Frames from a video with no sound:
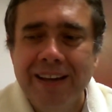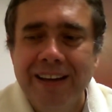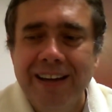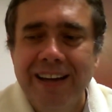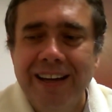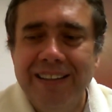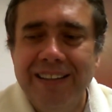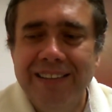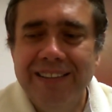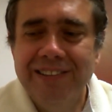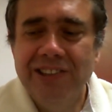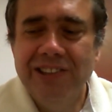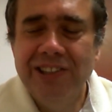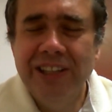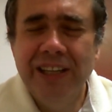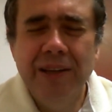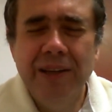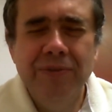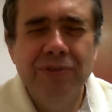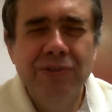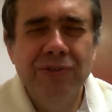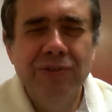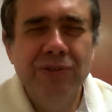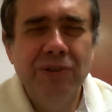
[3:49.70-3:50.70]
And she
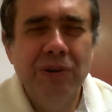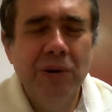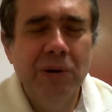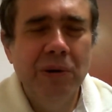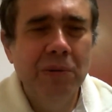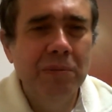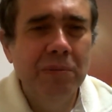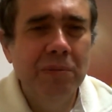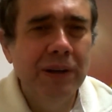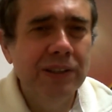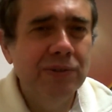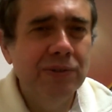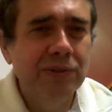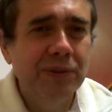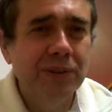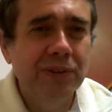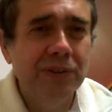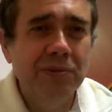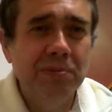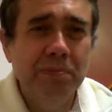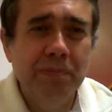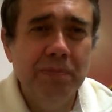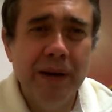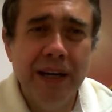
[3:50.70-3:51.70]
gives so much
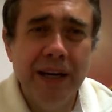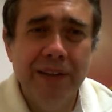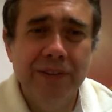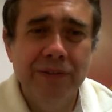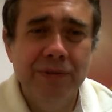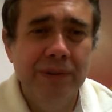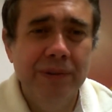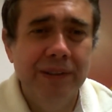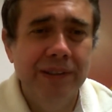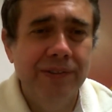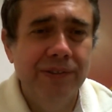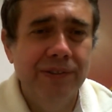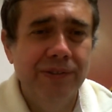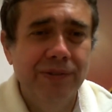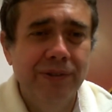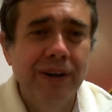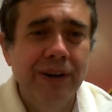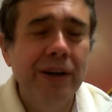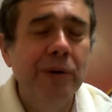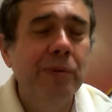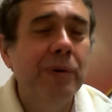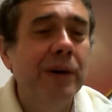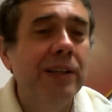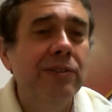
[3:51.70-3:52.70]
respect to us. So
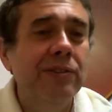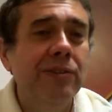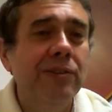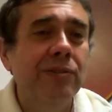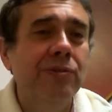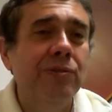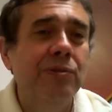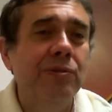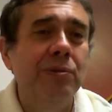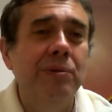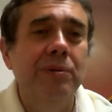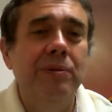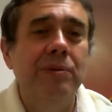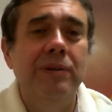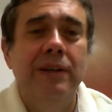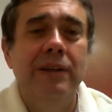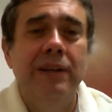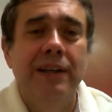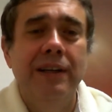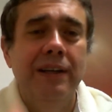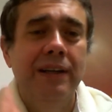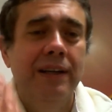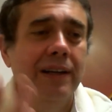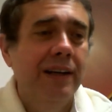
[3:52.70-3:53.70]
I went to
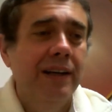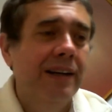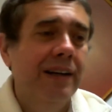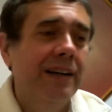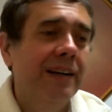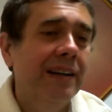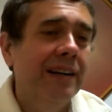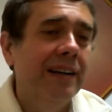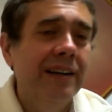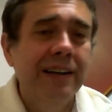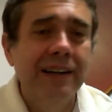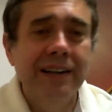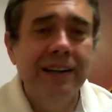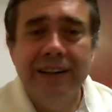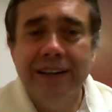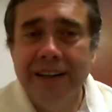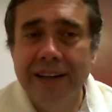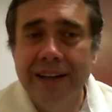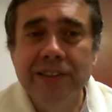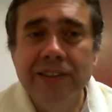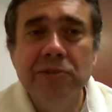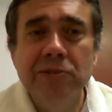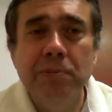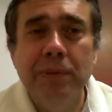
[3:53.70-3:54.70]
her
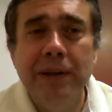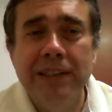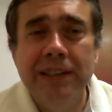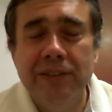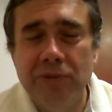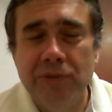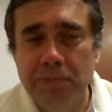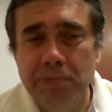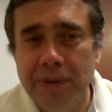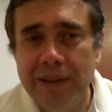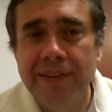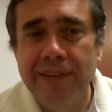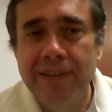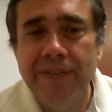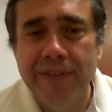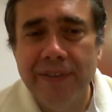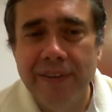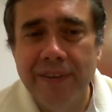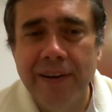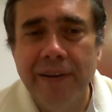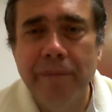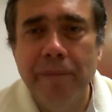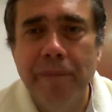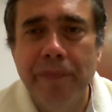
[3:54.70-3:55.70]
husband's
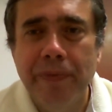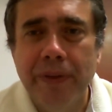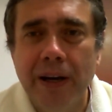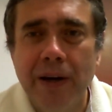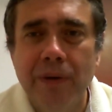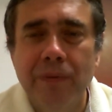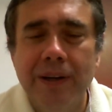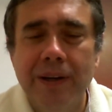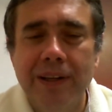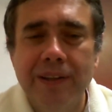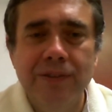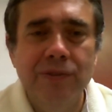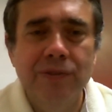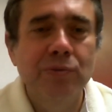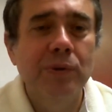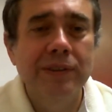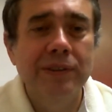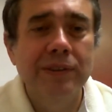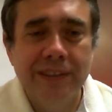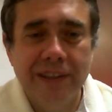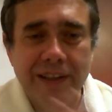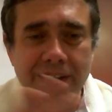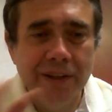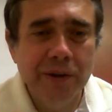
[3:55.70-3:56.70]
birthday. It
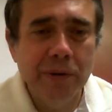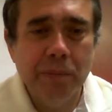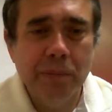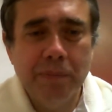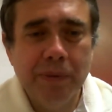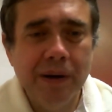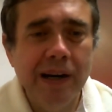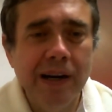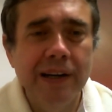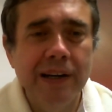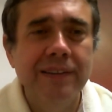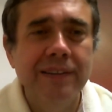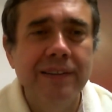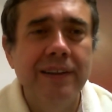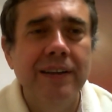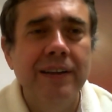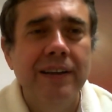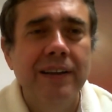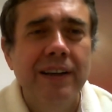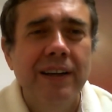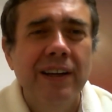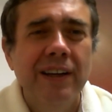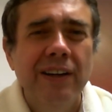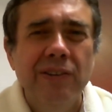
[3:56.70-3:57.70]
was a little party.